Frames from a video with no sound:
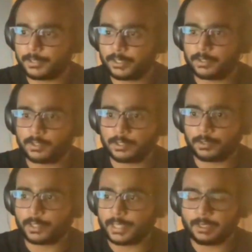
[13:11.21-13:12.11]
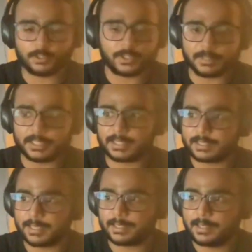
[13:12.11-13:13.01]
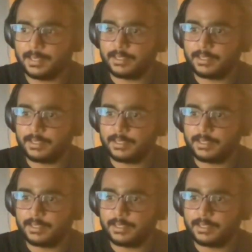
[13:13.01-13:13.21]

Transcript: a particular hotel or something like that,